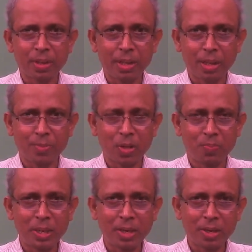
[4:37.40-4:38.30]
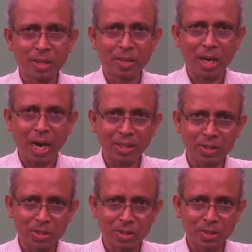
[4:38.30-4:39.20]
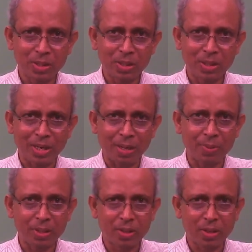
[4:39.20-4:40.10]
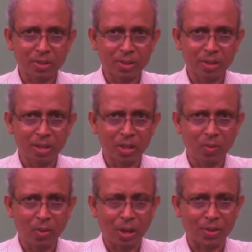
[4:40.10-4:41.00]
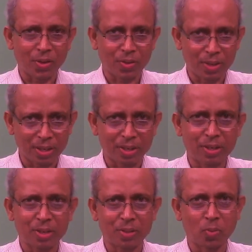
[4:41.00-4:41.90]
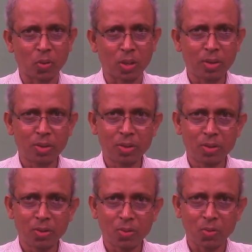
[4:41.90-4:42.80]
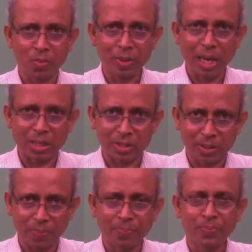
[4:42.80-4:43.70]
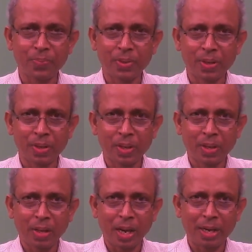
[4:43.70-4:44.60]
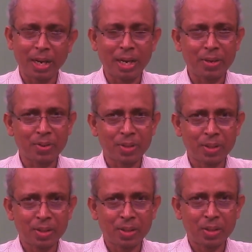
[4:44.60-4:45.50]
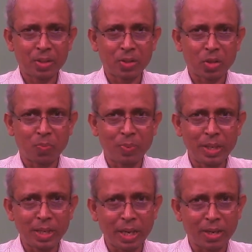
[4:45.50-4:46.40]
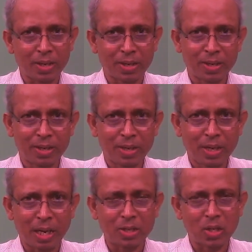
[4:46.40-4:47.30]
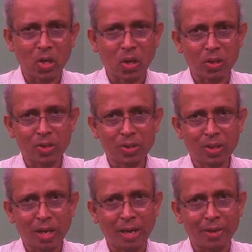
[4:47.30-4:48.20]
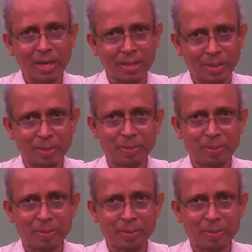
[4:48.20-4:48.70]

If the speed error is large, the driving torque required to accelerate the motor will be larger. And hence, the speed error and the torque are related.